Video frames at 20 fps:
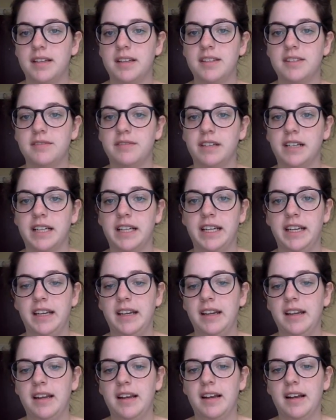It's very
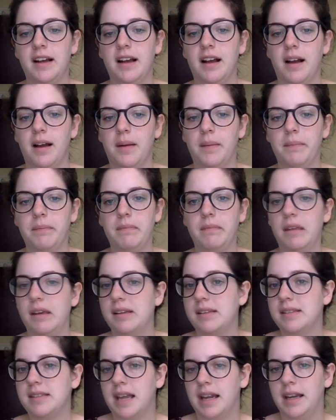
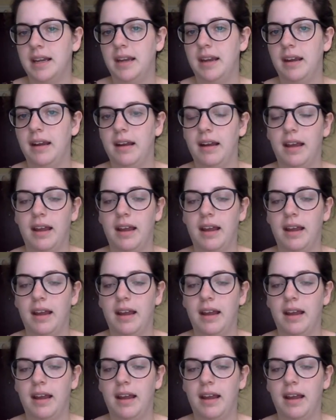exciting